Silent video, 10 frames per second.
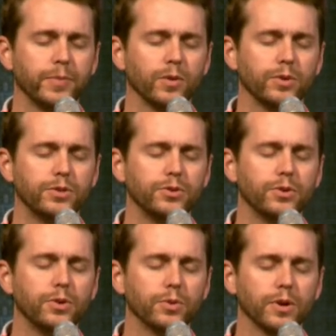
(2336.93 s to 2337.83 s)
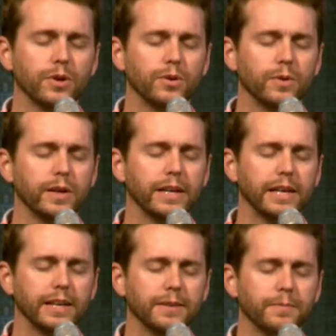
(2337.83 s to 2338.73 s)
Would you grow
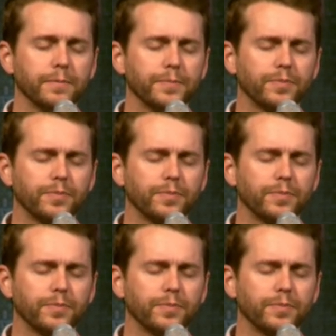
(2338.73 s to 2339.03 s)
in